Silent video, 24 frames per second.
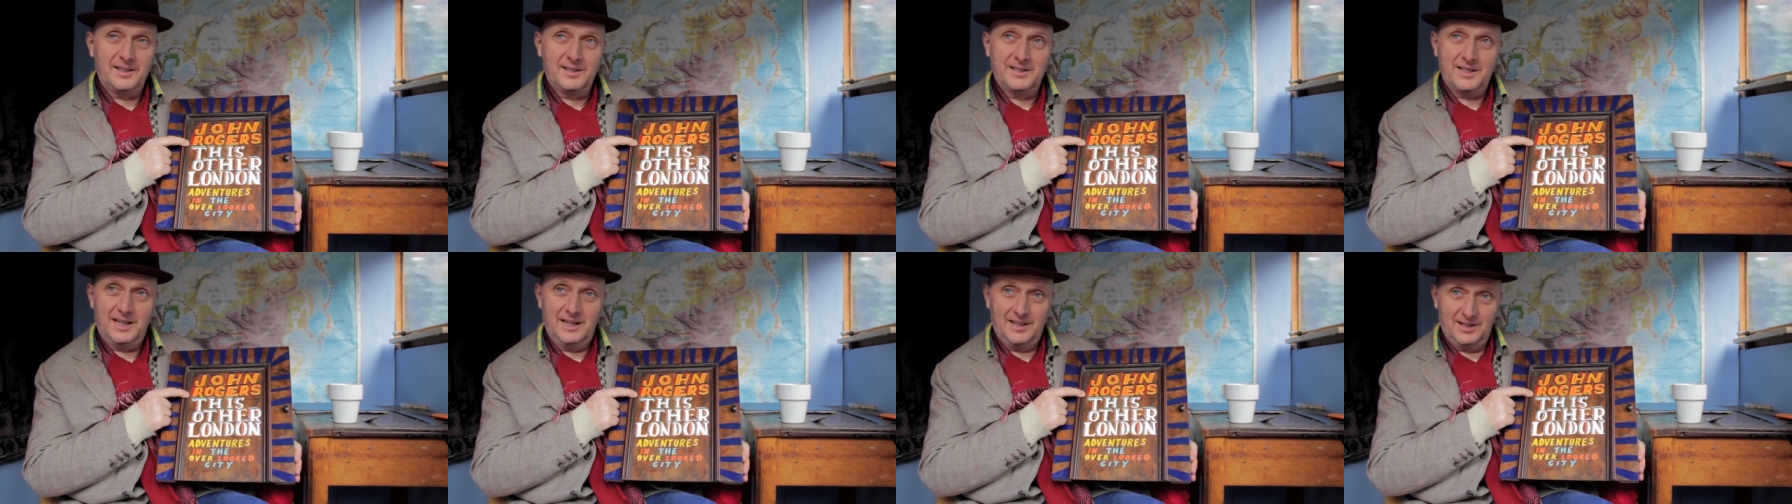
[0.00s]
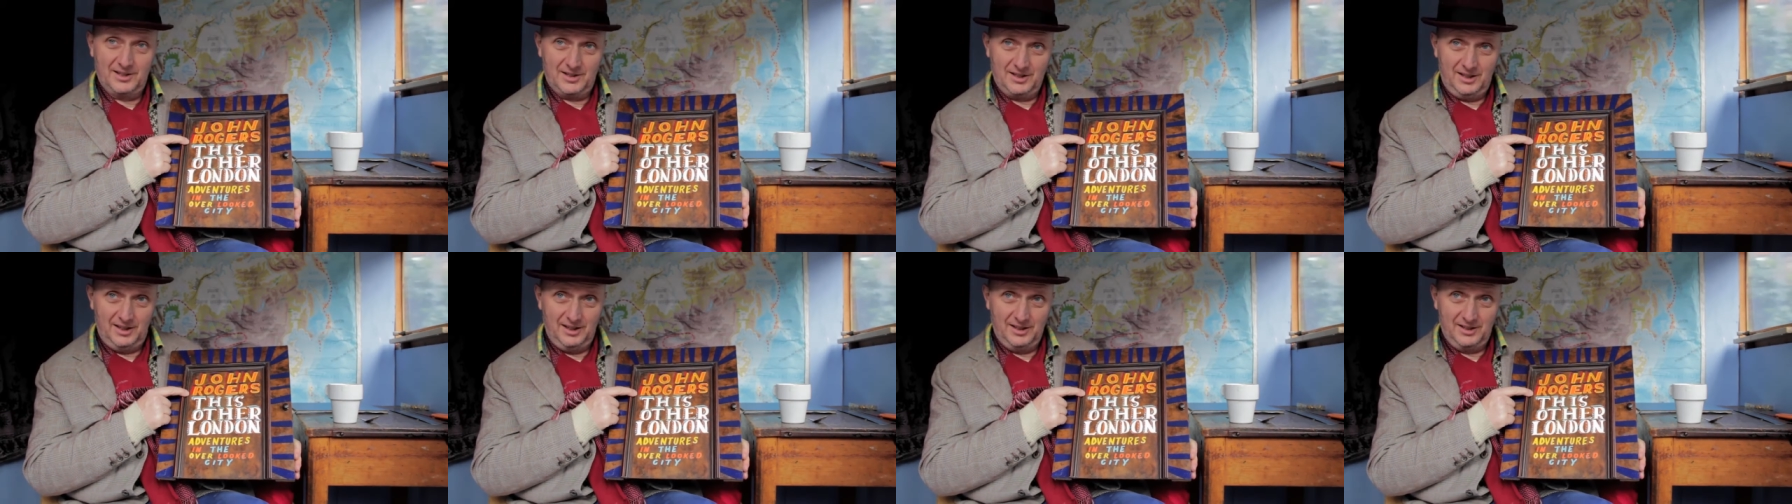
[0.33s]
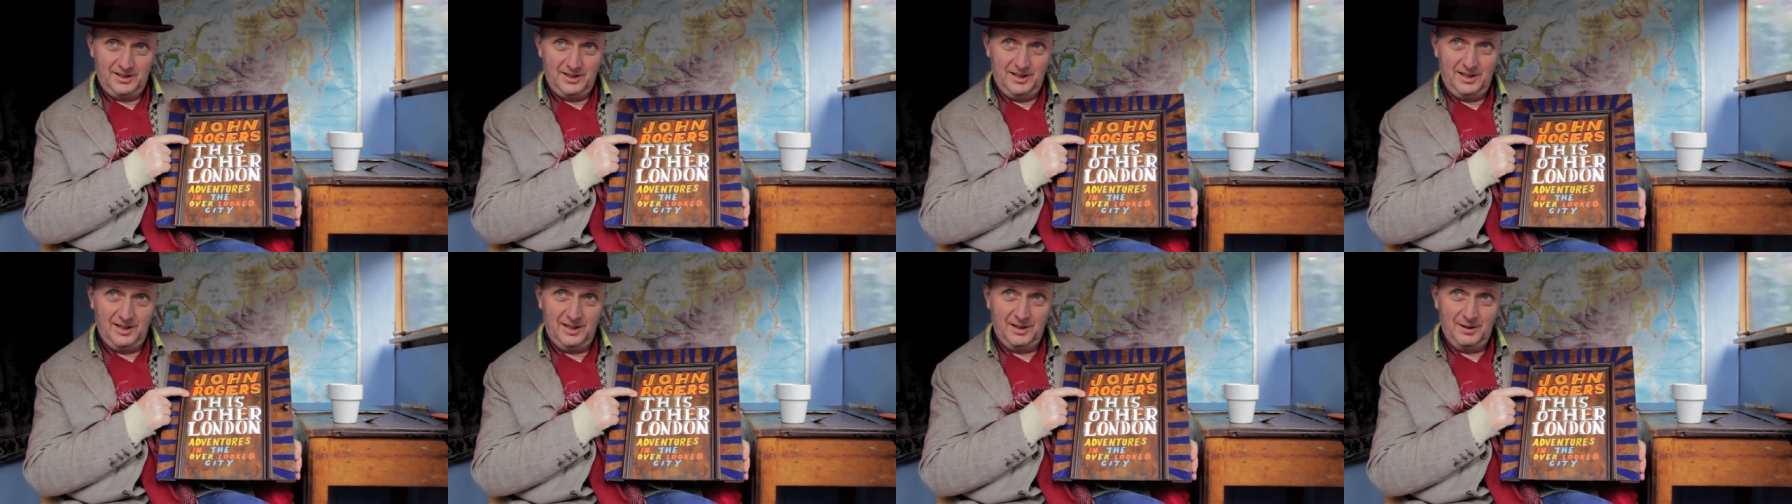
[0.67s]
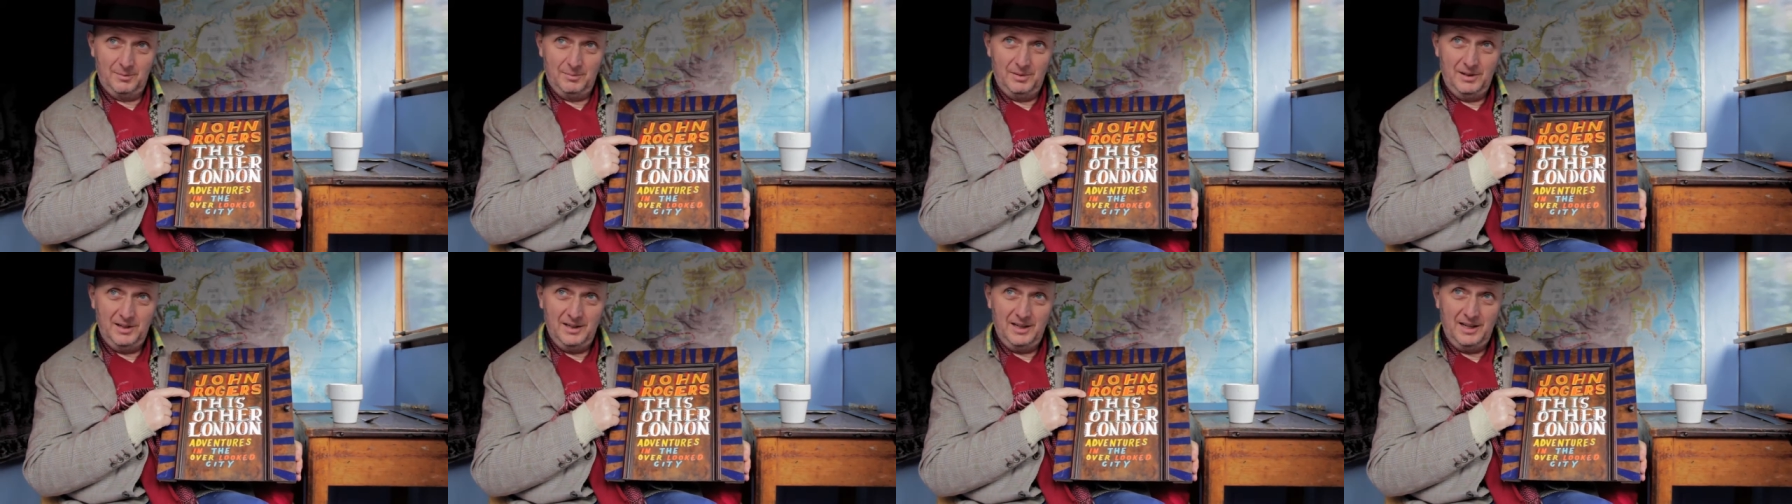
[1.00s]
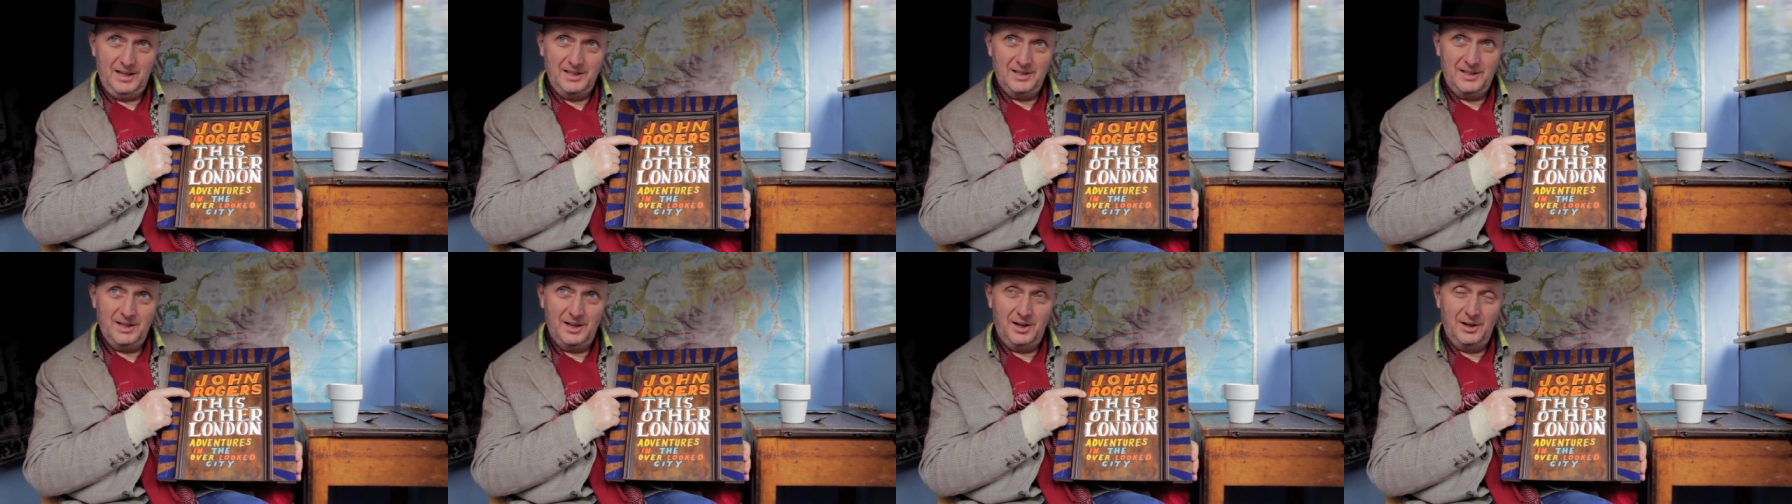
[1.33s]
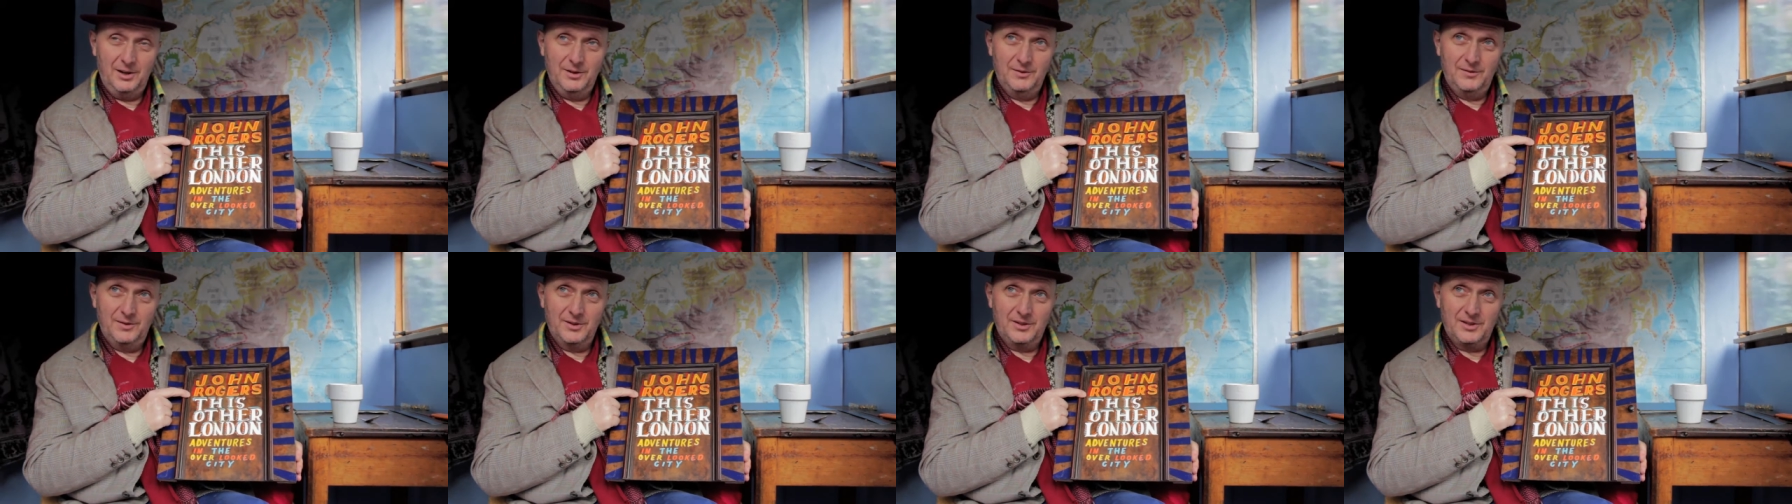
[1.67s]
italicised it a little bit, lent it
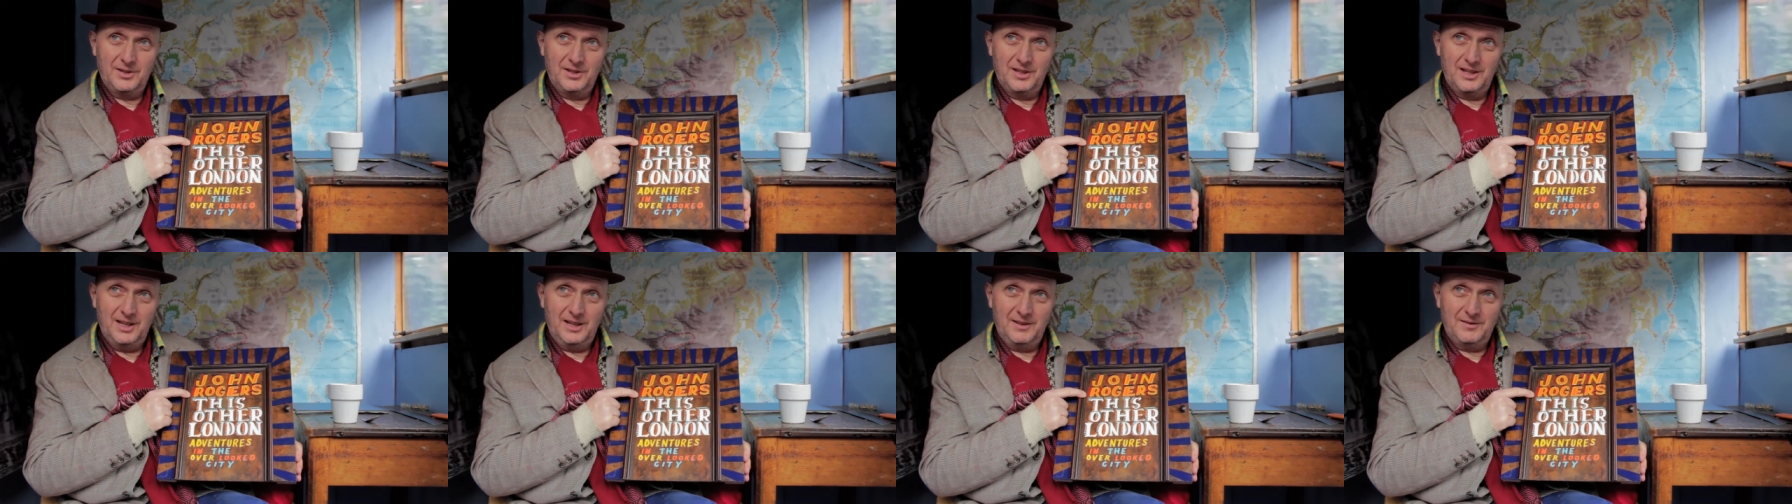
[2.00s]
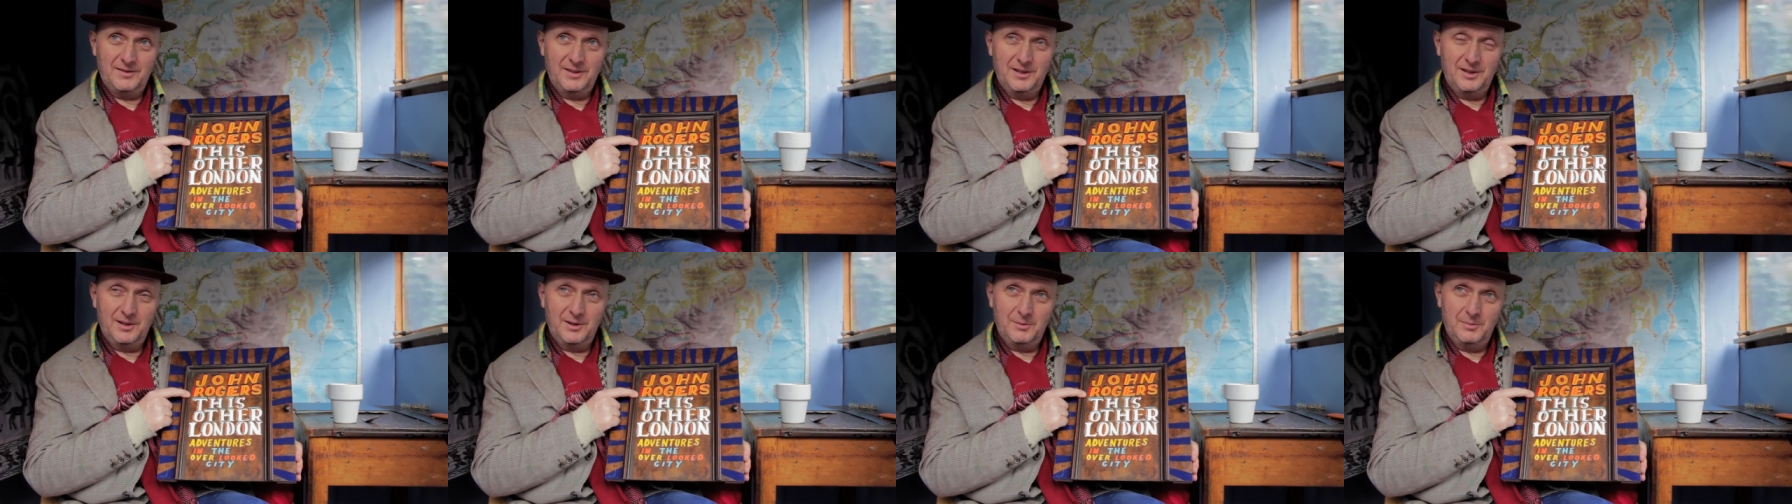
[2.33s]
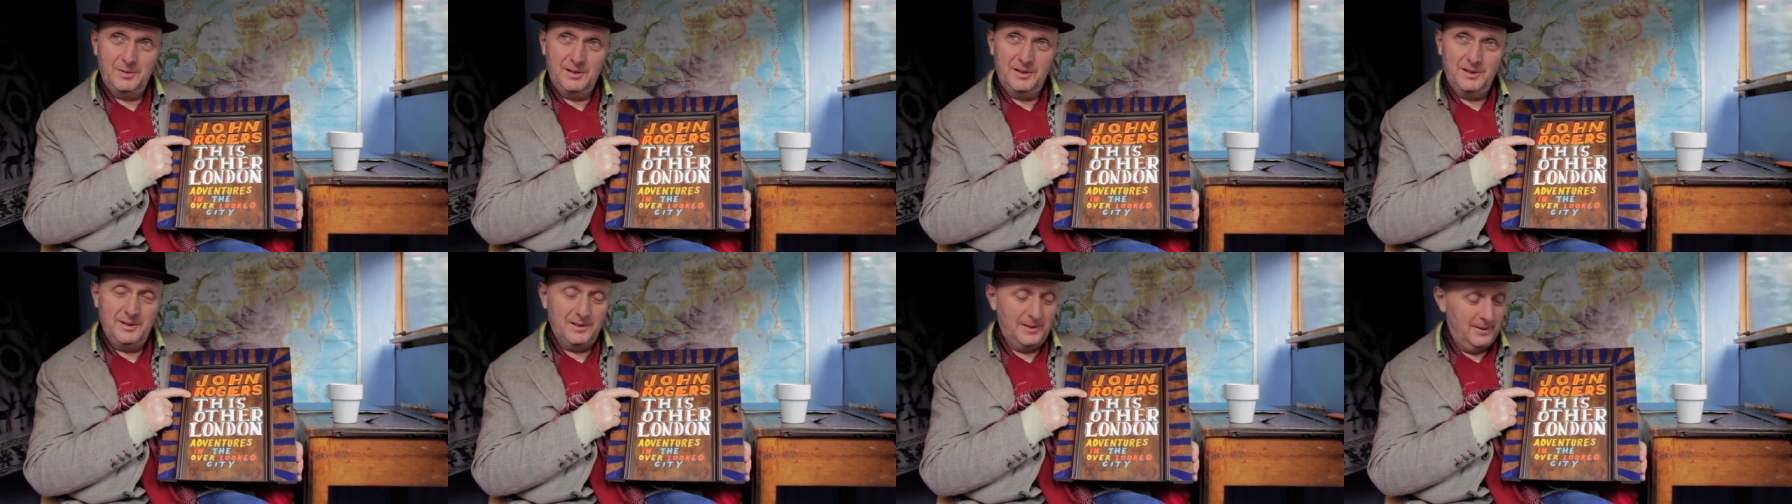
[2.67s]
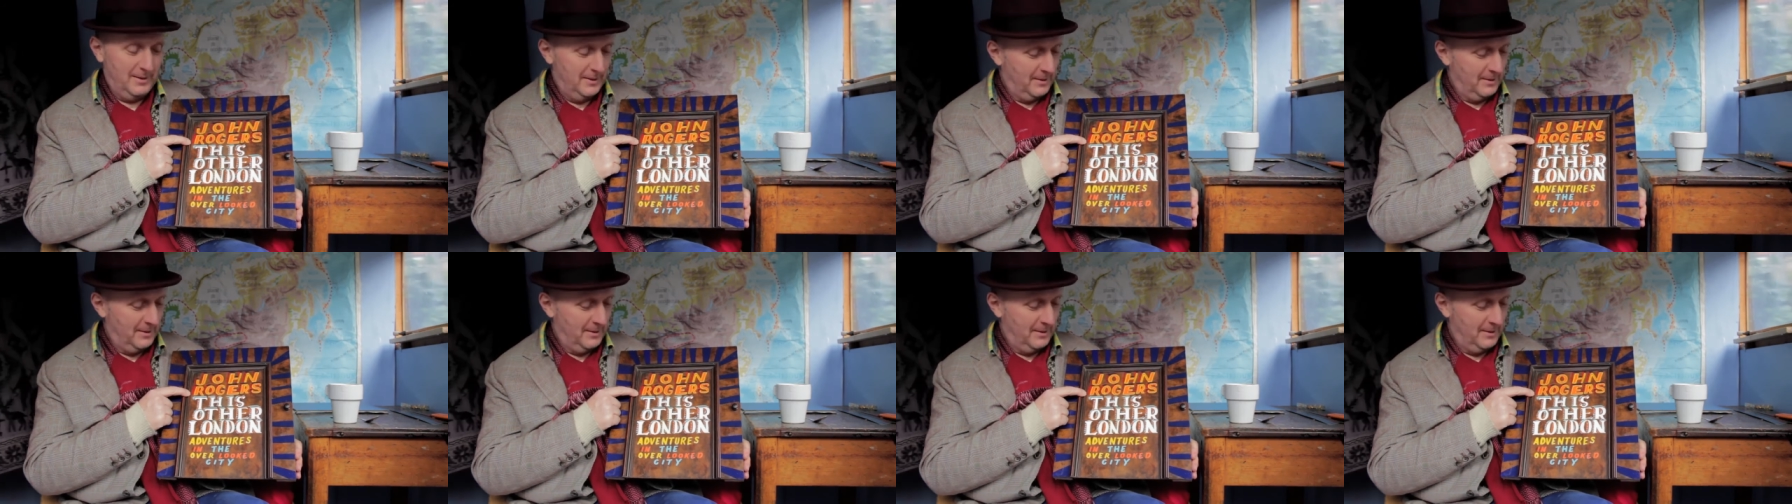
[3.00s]
over to the left a little bit.